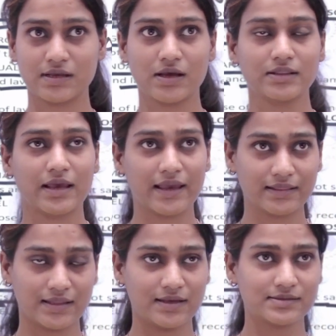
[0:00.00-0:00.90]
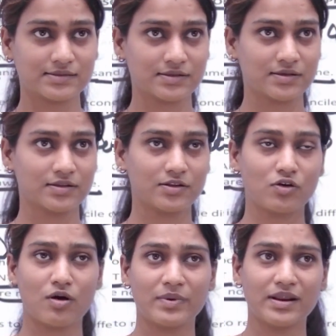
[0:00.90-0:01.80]
the ethics, the
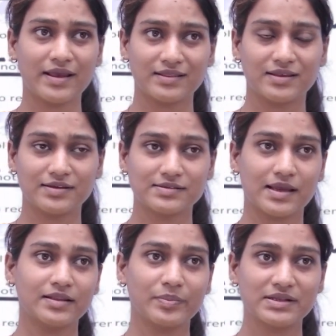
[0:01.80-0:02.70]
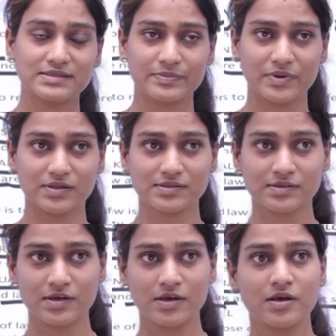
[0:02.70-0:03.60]
common ethics and the principles.
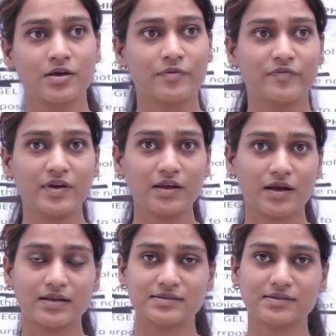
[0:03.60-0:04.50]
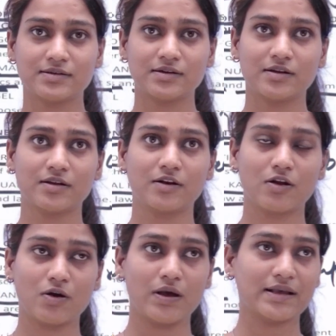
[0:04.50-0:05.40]
We considered
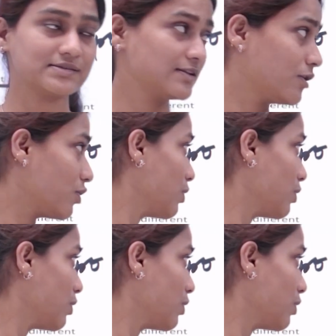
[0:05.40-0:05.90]
law as law,